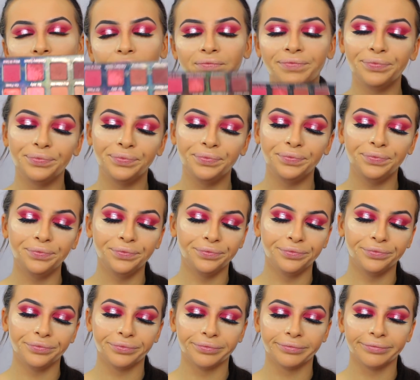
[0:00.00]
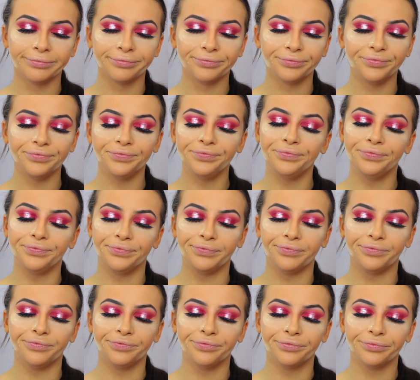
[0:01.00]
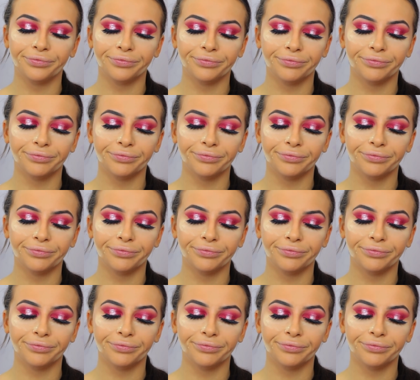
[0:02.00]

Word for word: mmm, mmm.